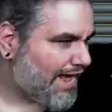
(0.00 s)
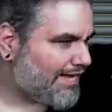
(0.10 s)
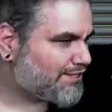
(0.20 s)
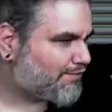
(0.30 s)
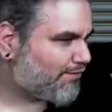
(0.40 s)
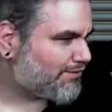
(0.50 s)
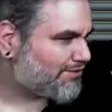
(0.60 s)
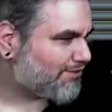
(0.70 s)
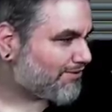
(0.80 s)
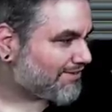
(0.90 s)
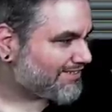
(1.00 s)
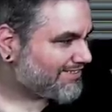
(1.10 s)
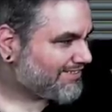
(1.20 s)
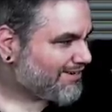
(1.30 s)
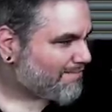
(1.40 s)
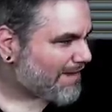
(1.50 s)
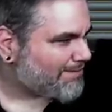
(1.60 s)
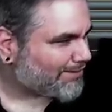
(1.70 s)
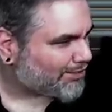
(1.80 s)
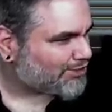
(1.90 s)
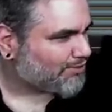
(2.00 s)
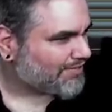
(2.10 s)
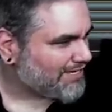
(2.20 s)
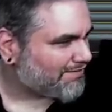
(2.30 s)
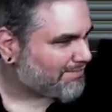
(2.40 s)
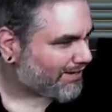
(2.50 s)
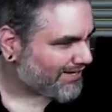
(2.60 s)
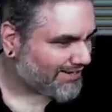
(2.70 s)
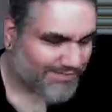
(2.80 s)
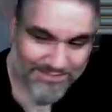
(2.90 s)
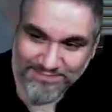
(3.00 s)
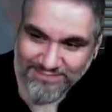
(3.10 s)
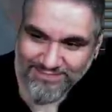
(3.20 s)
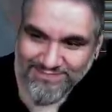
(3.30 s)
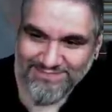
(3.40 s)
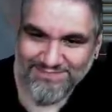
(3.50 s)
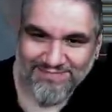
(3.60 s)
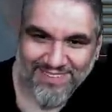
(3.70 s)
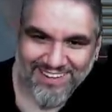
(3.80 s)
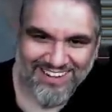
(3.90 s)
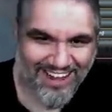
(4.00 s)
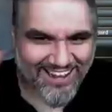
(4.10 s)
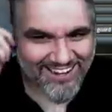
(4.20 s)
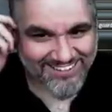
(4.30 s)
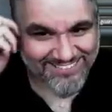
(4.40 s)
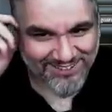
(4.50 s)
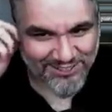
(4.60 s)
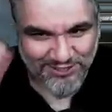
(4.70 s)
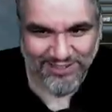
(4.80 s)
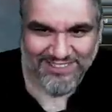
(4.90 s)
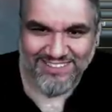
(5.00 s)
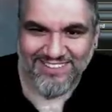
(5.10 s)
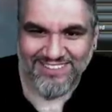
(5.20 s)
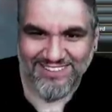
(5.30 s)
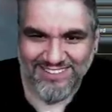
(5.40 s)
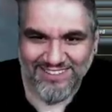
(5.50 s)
As foretold. Mayhem, I thought you were leaving, buddy. God, what a trickster.